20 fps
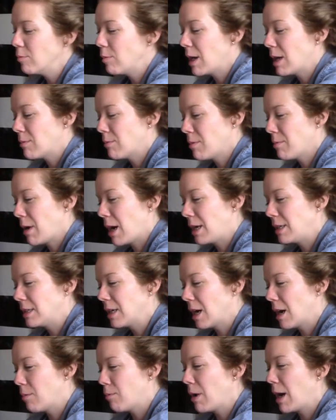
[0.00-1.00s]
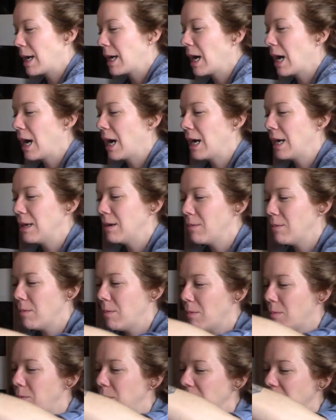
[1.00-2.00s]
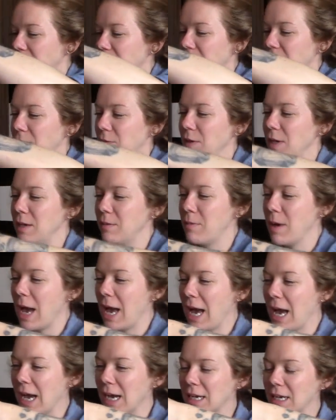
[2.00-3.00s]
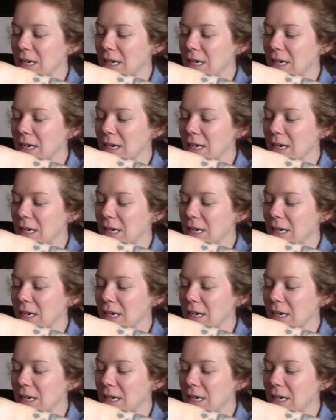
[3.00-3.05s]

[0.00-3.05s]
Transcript: my mind up. I got mixed feedback